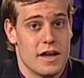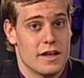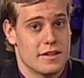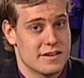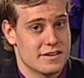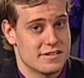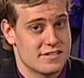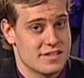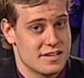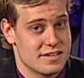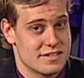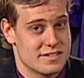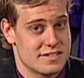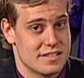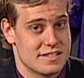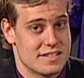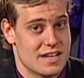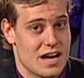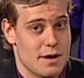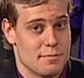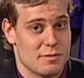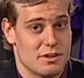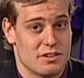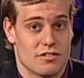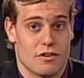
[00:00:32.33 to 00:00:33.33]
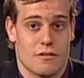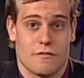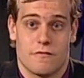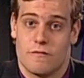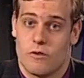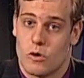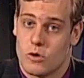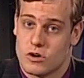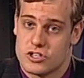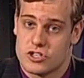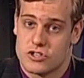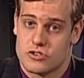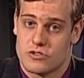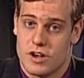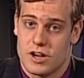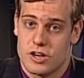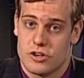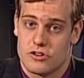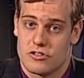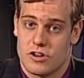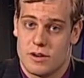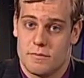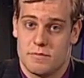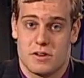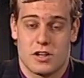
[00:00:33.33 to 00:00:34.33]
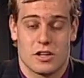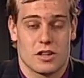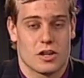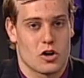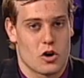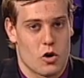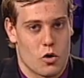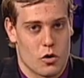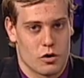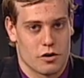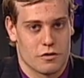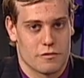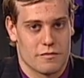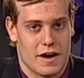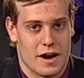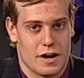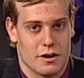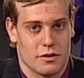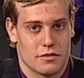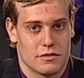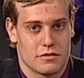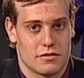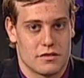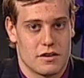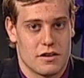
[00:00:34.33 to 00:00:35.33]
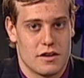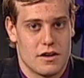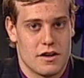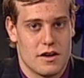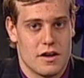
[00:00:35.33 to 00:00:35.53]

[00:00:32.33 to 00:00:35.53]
This is the Tommy's fourth straight trip to the quarterfinals.